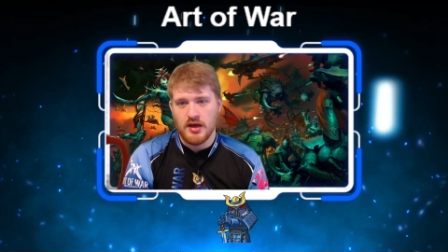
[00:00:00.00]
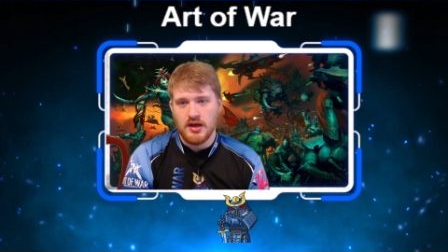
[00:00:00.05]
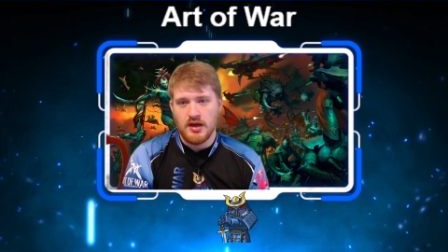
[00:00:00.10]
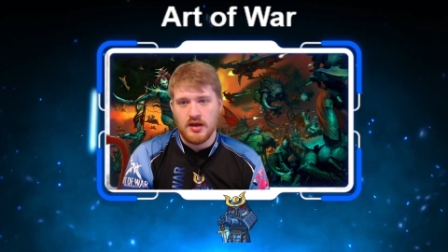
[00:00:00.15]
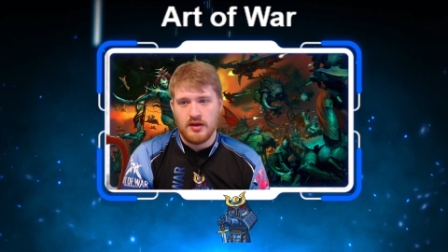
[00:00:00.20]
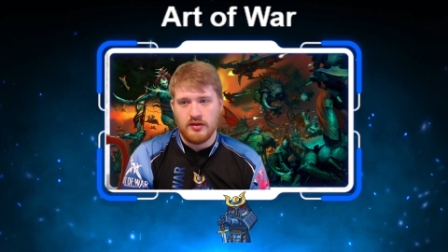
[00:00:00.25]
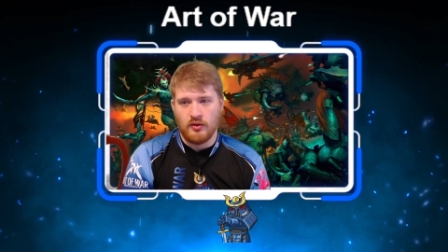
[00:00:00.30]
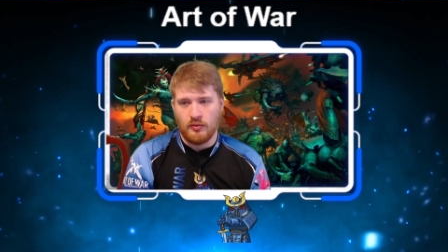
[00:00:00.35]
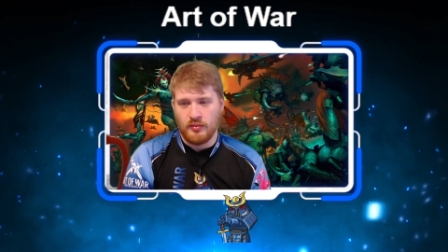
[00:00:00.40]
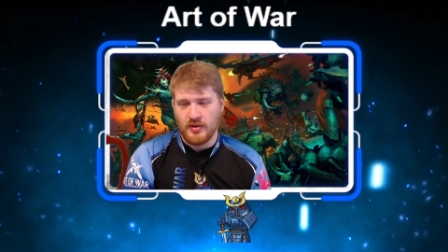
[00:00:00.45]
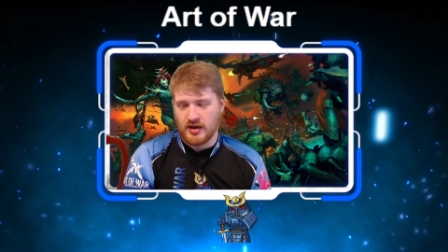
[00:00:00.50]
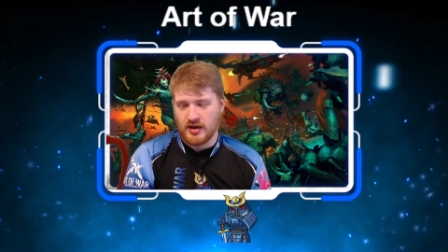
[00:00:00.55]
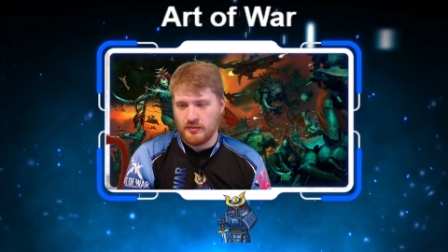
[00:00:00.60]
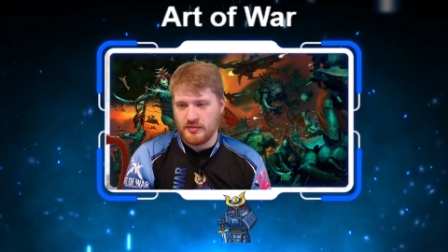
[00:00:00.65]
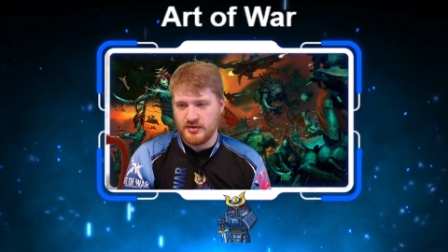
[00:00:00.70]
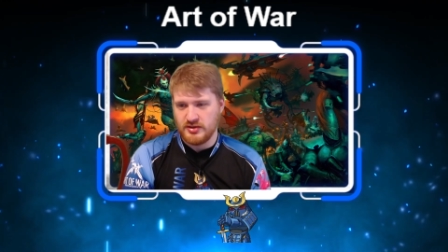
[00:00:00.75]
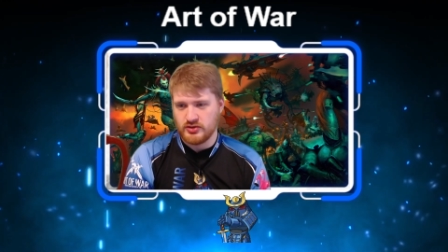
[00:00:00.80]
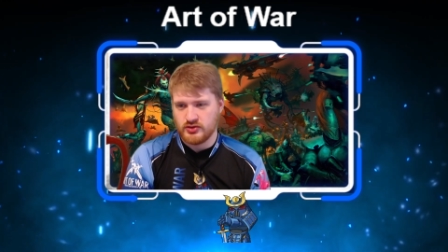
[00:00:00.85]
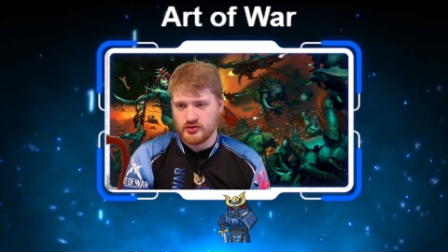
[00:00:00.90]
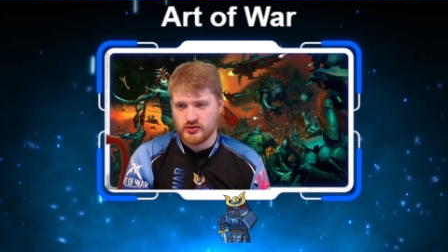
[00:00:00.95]
They'll pick up
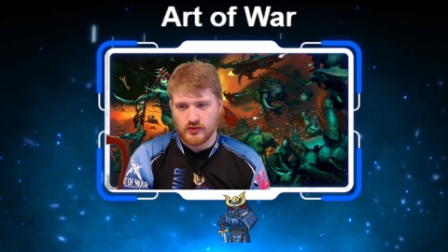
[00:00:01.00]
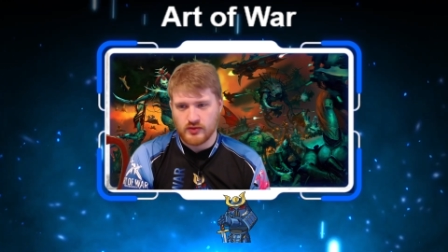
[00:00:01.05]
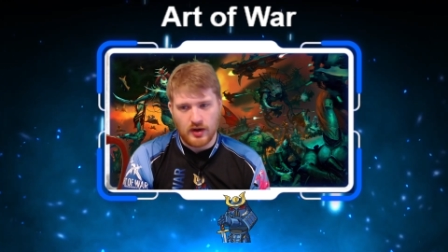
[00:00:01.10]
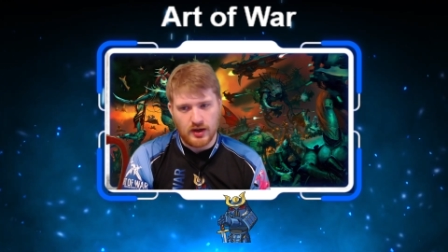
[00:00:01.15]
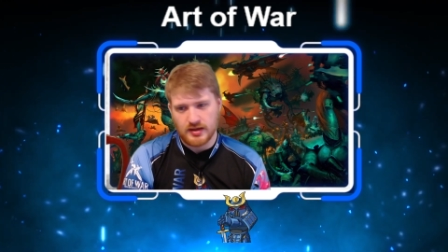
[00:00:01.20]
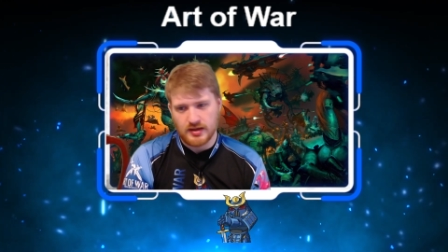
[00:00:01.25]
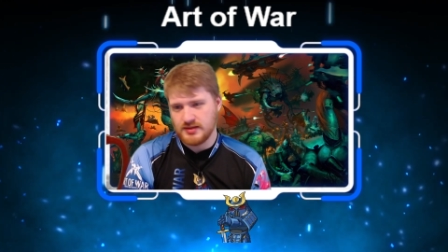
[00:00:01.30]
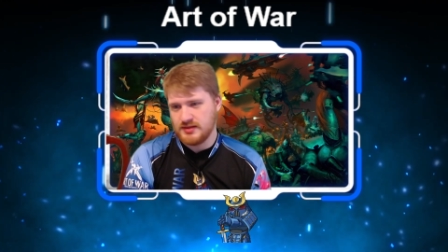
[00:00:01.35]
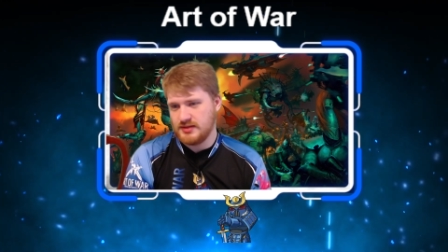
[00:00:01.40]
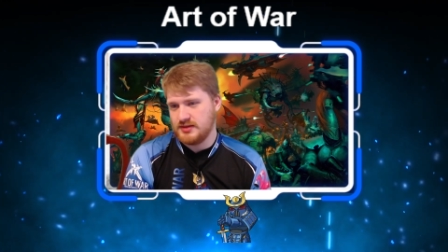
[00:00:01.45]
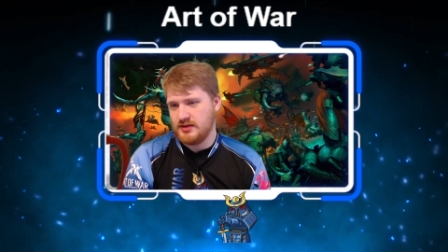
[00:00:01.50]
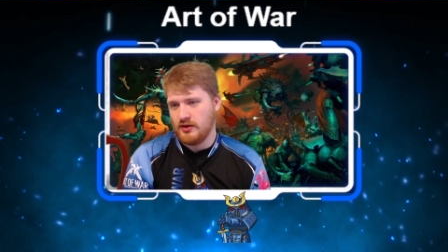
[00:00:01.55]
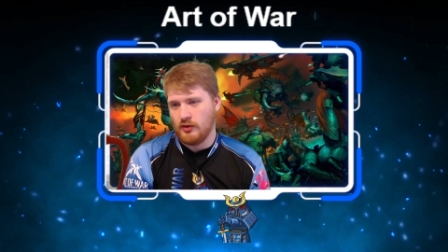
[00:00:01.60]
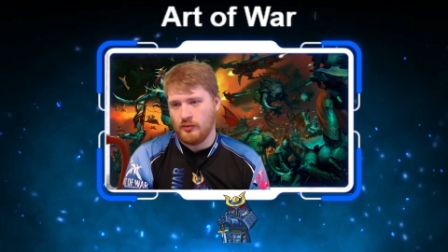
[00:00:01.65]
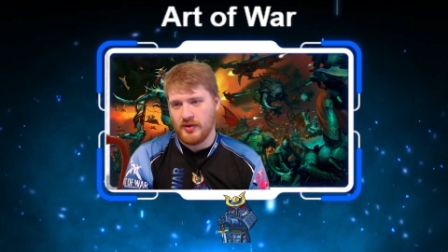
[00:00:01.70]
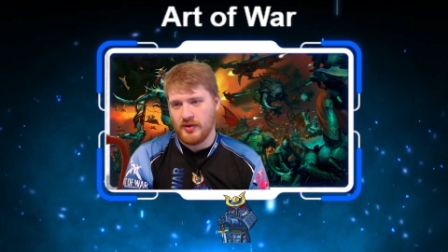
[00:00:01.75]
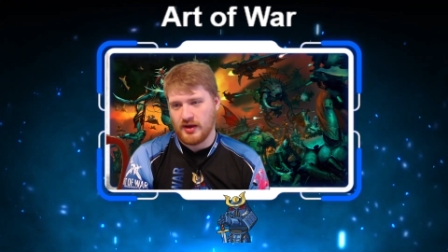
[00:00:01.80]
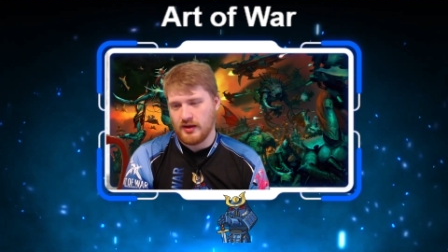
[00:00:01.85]
his trucks. They'll pick.